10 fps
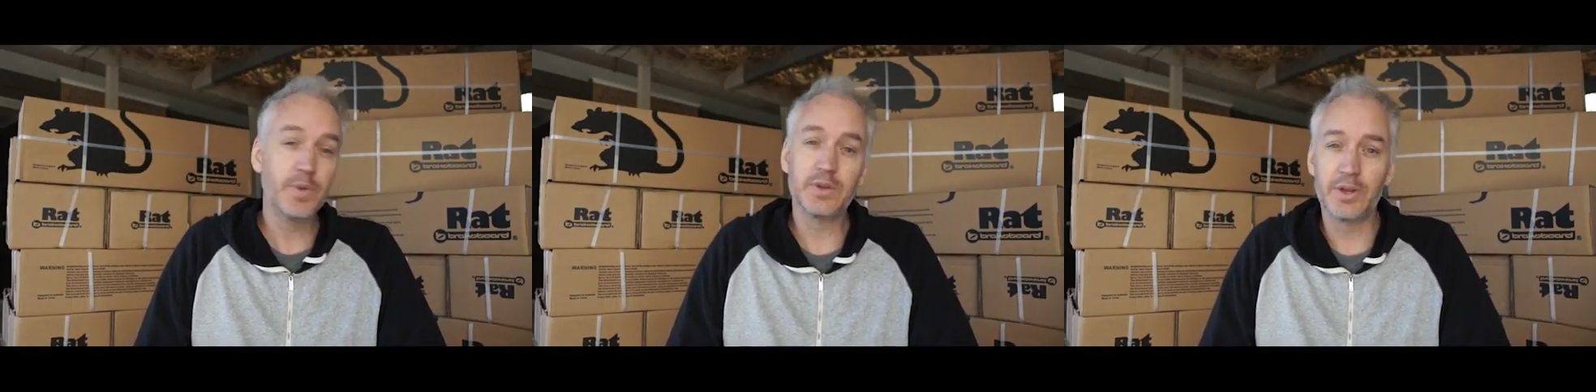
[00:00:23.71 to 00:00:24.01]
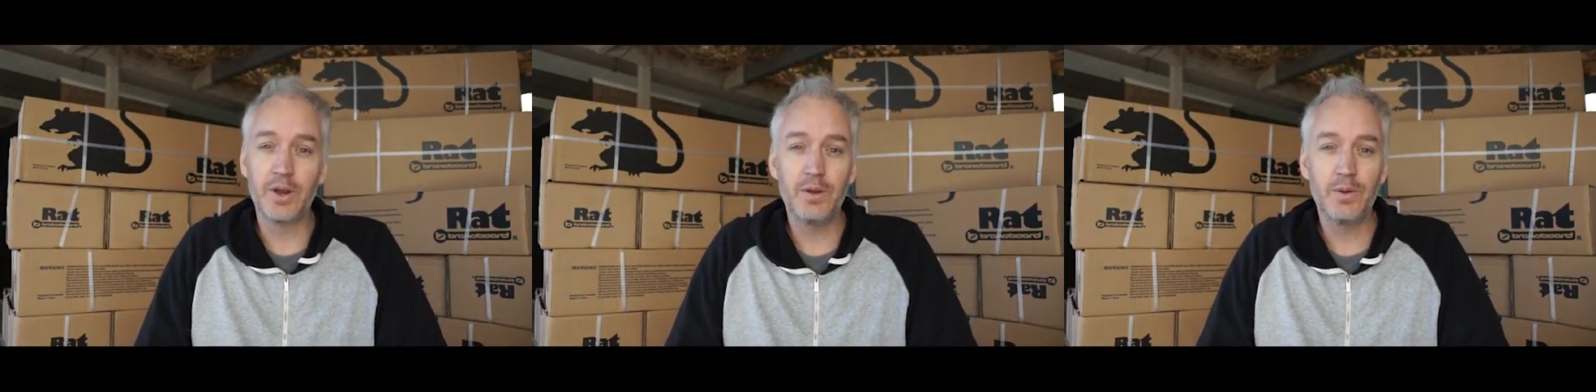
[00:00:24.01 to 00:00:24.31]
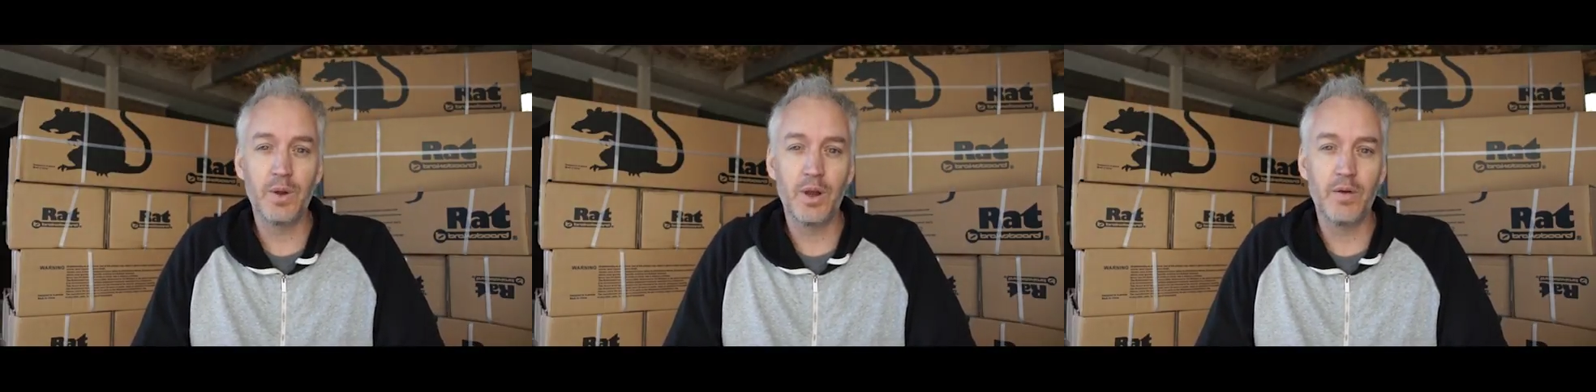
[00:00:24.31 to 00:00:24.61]

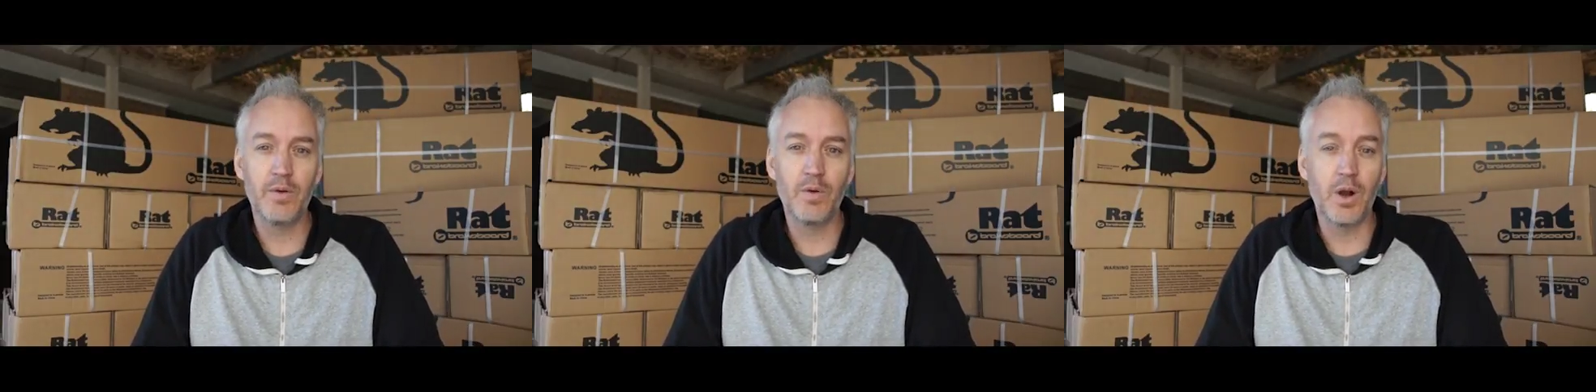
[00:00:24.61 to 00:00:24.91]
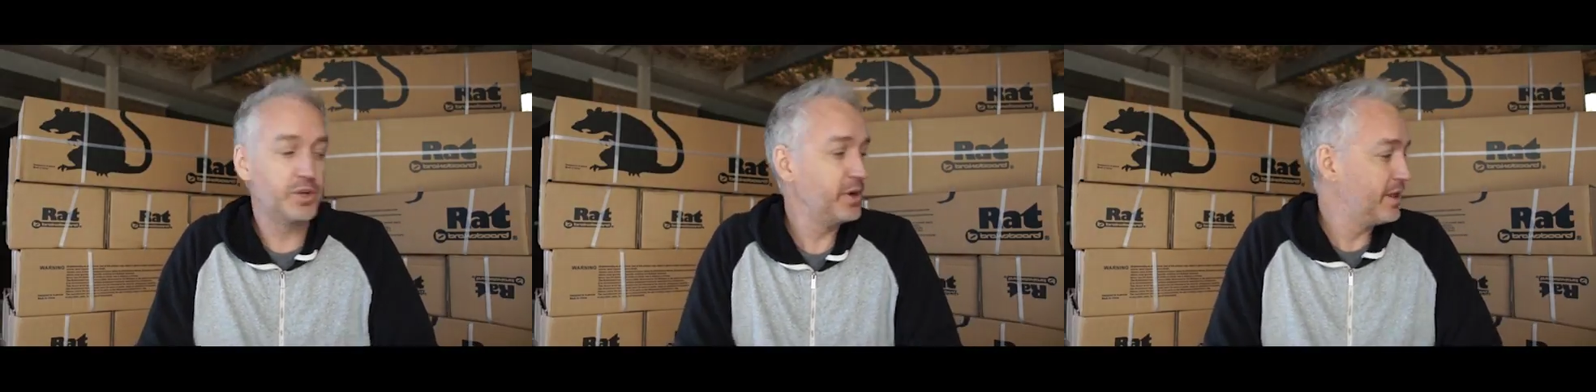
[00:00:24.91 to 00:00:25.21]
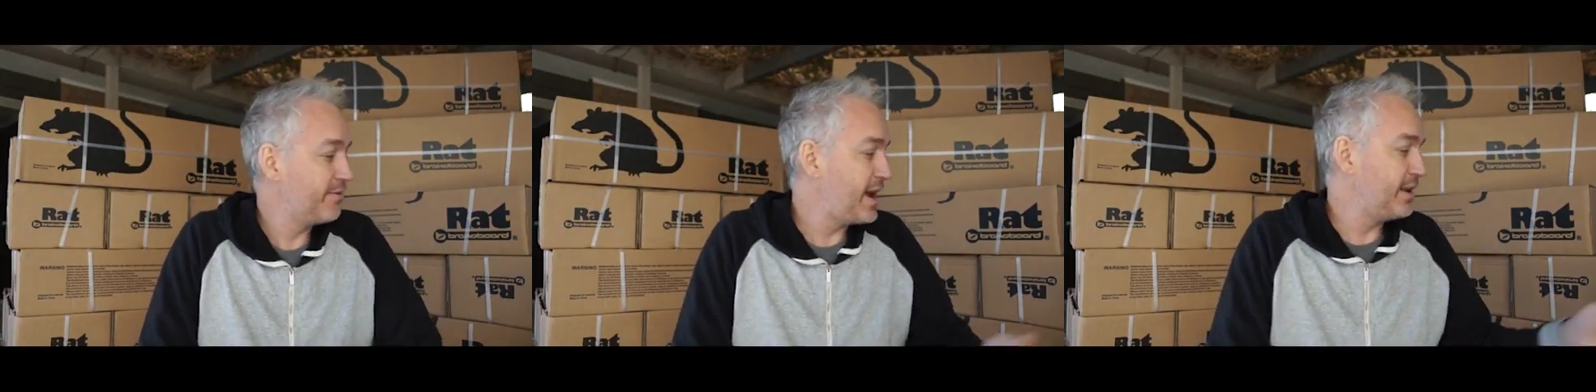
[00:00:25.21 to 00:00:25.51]
So I'll show you
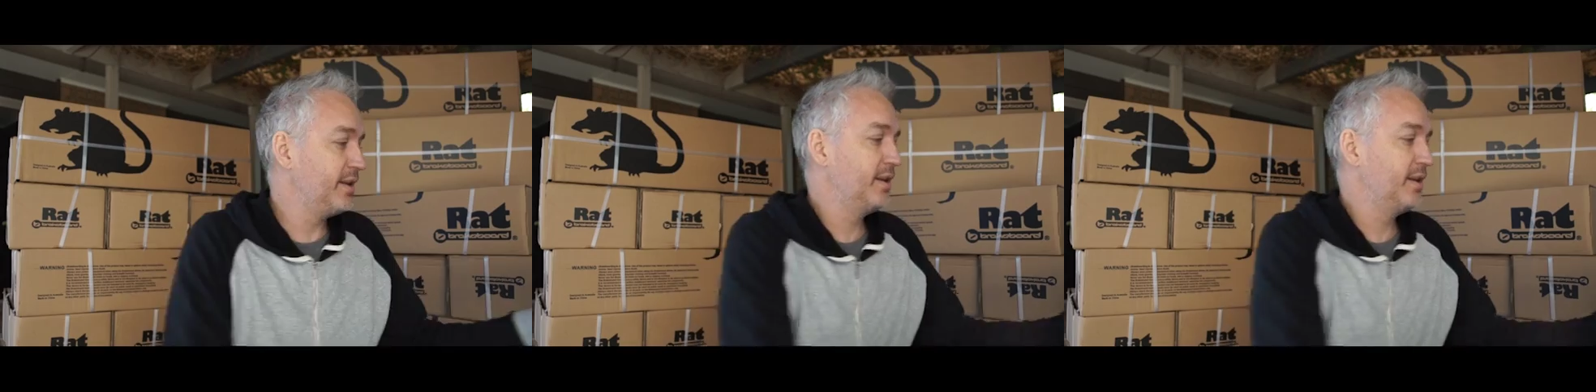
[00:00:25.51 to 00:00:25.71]
the rat.